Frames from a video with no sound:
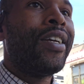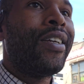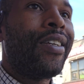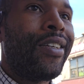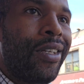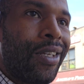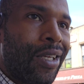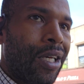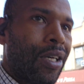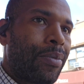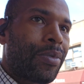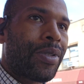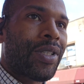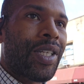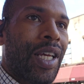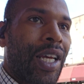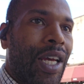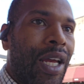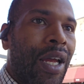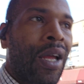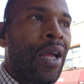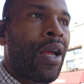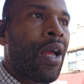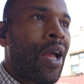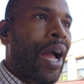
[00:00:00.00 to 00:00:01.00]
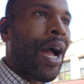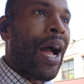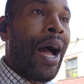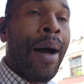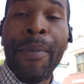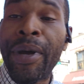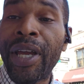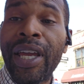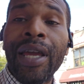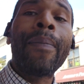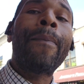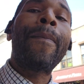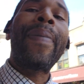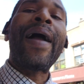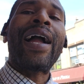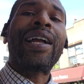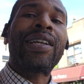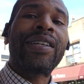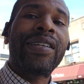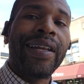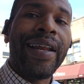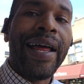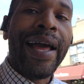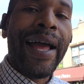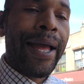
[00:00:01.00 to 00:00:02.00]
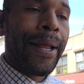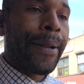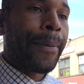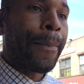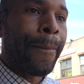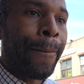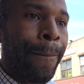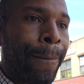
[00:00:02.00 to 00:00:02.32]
You know what I'm saying? I'm gonna get back to that.